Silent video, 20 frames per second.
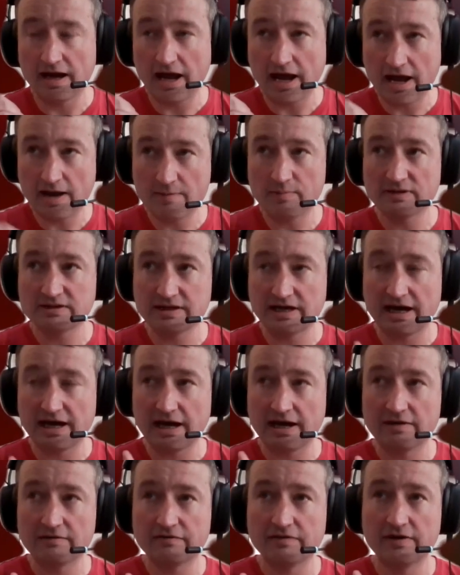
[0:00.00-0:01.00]
able to
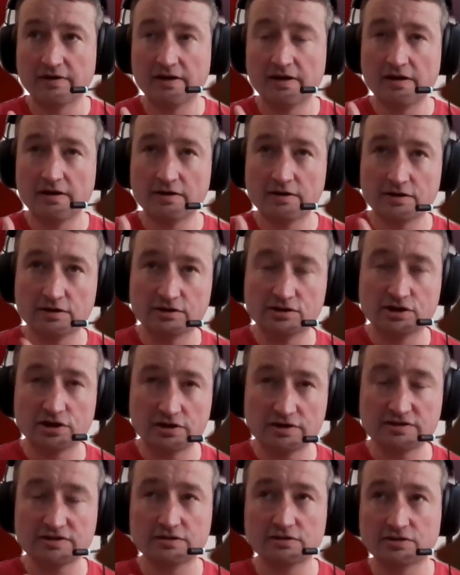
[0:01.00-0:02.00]
have
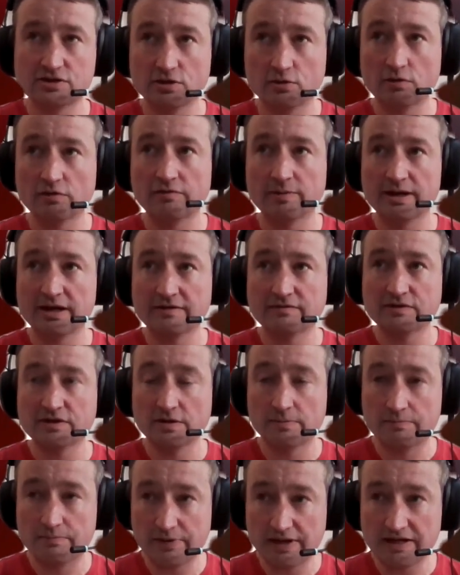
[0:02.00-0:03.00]
choice and control of my life,
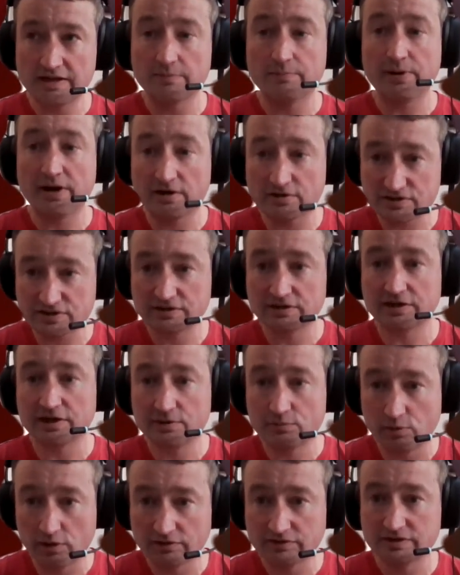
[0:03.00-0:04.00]
to be the person that
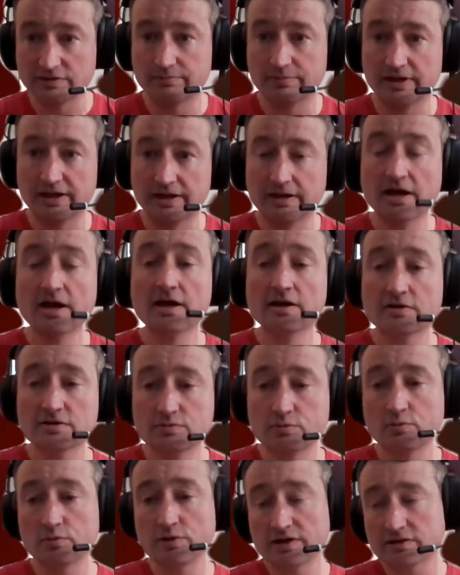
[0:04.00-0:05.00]
I want to be?
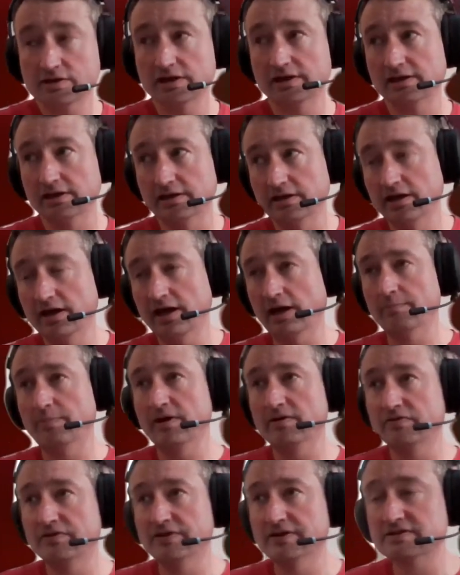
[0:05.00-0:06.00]
Because when we're thinking
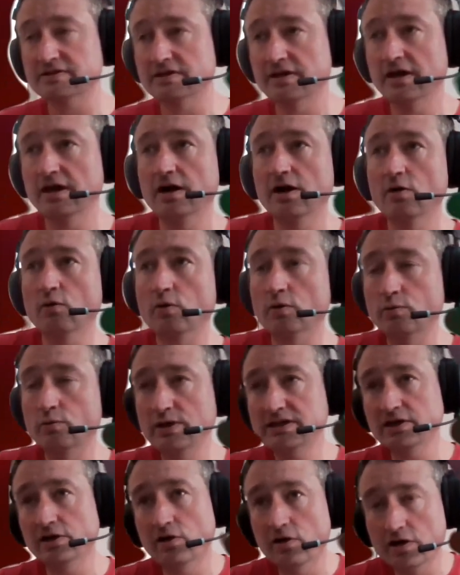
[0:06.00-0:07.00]
about this, when
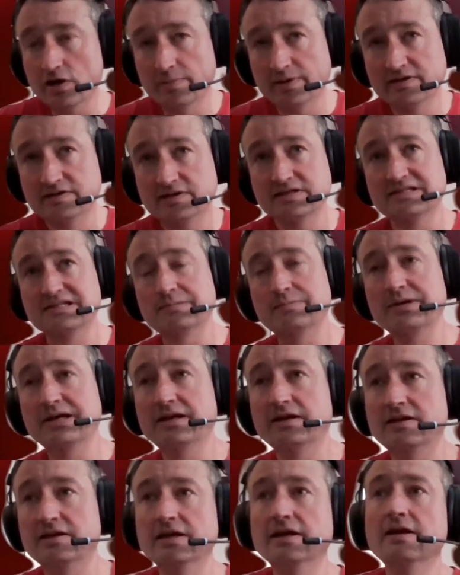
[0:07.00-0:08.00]
we talk about
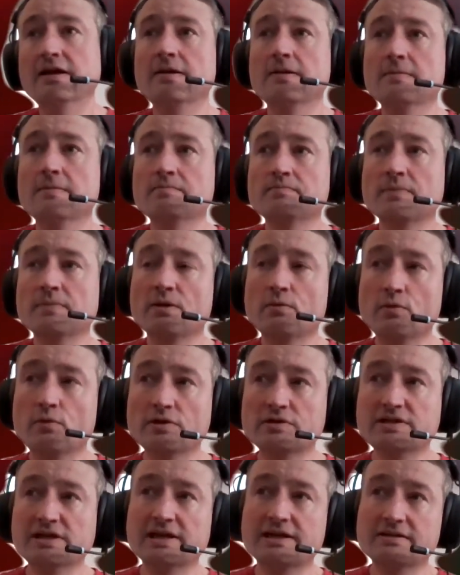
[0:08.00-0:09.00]
disability, we're
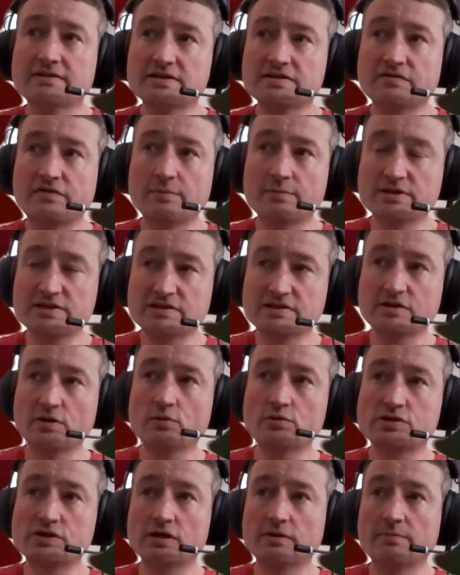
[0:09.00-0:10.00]
taking this from a
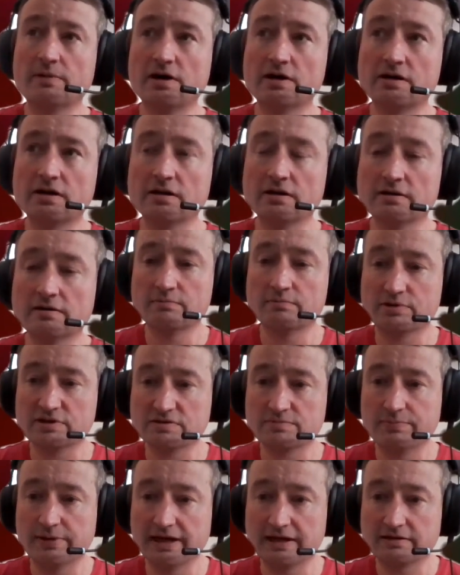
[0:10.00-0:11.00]
social model
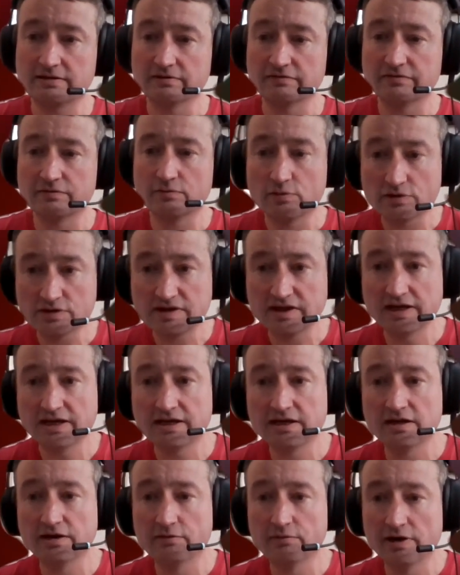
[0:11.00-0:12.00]
perspective. We're
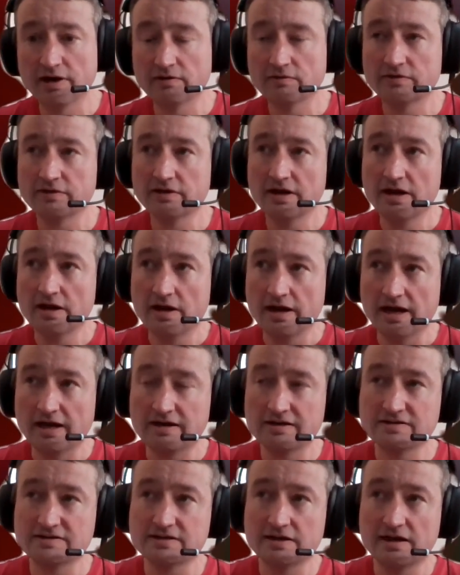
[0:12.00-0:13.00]
thinking around,
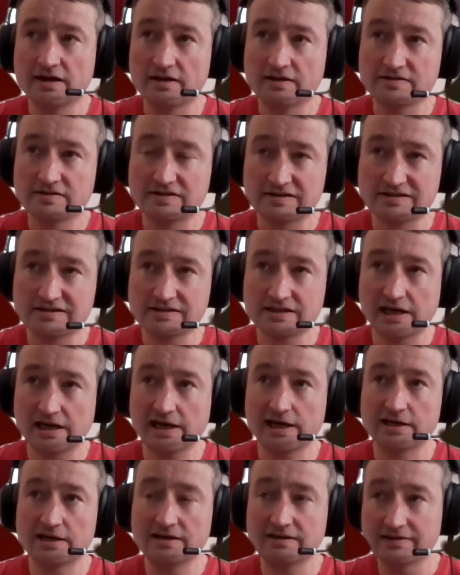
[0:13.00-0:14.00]
it is
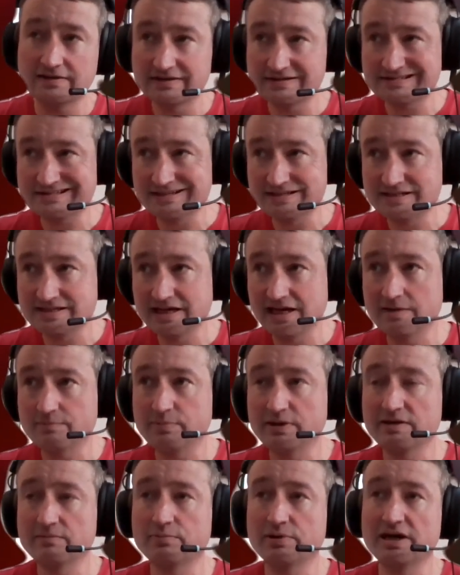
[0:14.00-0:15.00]
society that is
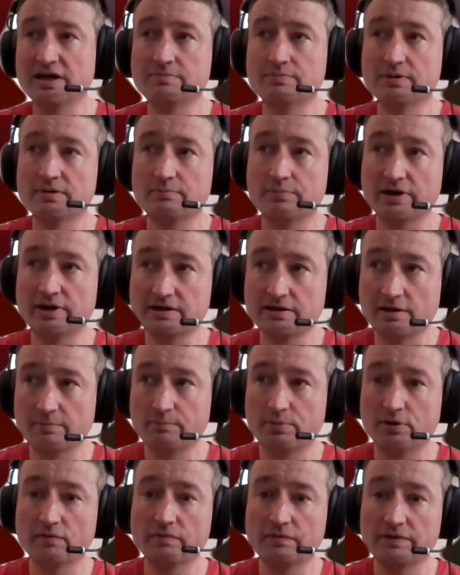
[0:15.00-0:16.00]
disabling people by
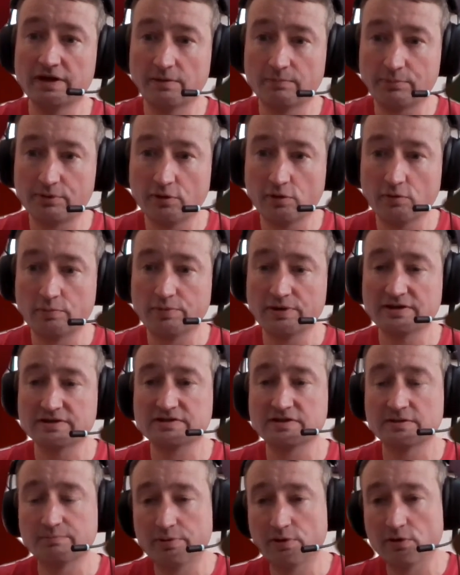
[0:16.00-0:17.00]
not putting the appropriate
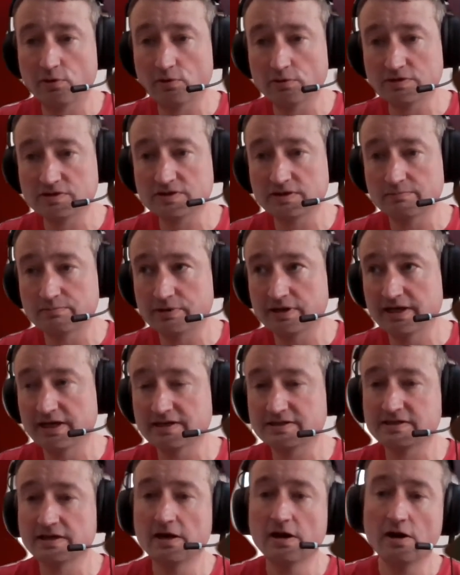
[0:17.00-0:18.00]
supports in
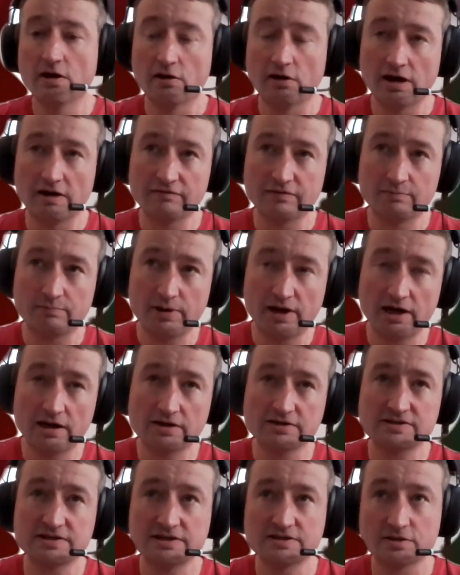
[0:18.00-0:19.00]
place, or having
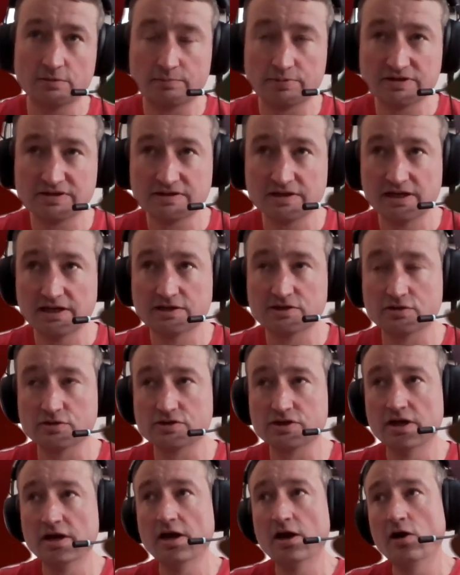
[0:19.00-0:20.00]
policies or
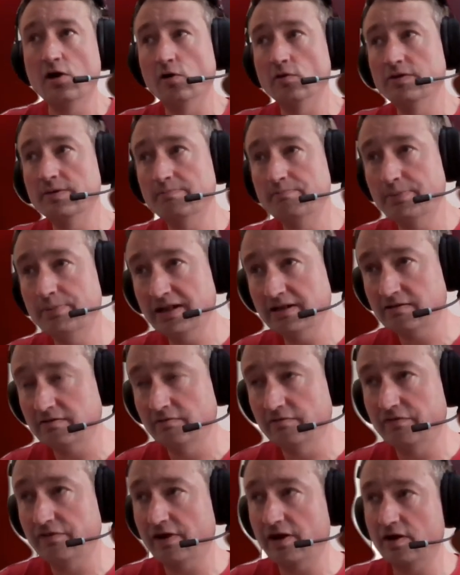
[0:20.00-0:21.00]
procedures, or the built
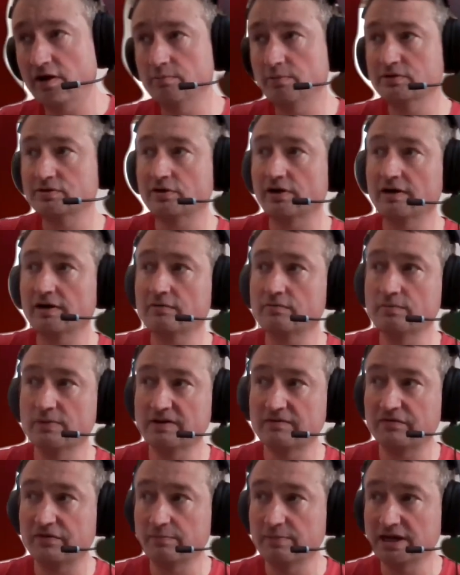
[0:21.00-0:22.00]
environment, or how
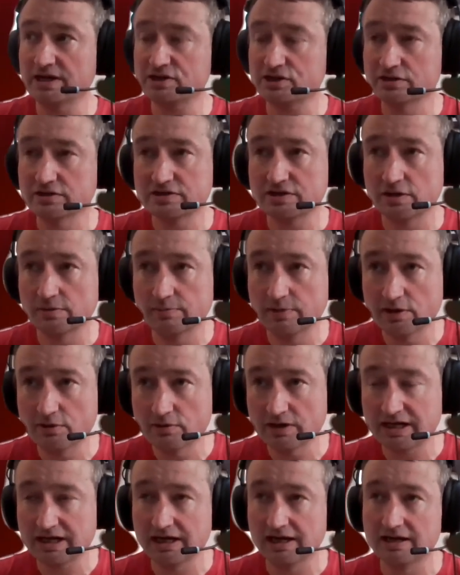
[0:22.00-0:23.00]
information is
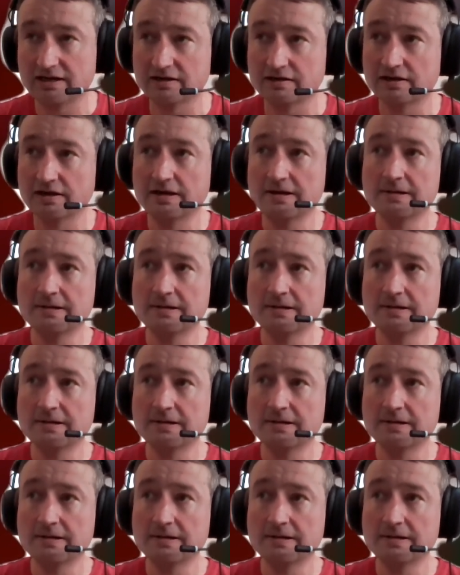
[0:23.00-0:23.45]
communicated